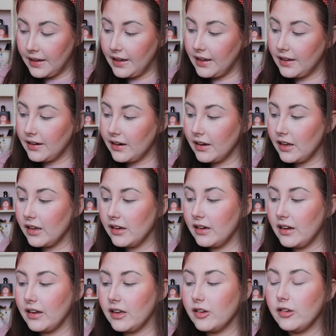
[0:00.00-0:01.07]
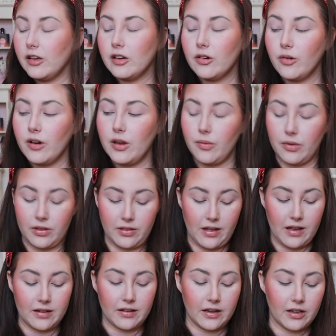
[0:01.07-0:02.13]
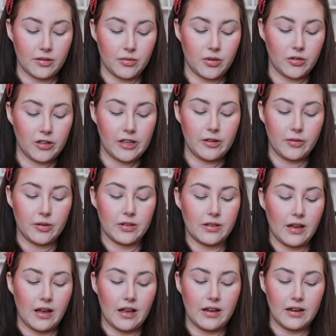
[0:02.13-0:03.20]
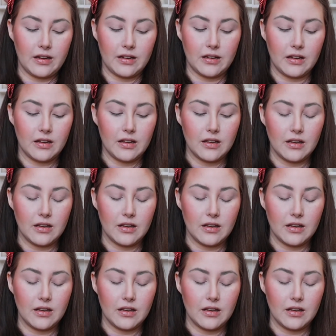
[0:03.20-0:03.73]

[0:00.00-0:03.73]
And I agree with that, and I can relate with that, and